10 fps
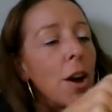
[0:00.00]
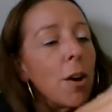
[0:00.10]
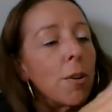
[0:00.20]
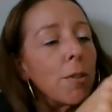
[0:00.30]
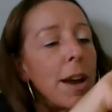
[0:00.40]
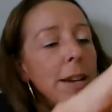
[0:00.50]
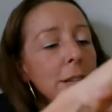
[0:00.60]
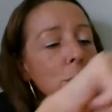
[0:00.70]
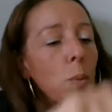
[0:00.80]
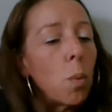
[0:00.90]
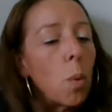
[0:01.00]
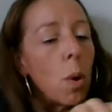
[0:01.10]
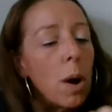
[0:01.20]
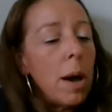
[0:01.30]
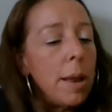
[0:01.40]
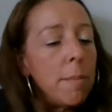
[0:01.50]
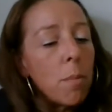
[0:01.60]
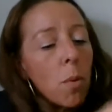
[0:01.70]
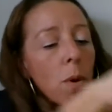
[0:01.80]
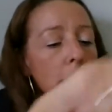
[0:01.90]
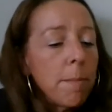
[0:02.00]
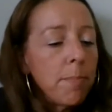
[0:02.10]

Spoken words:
All right, one more.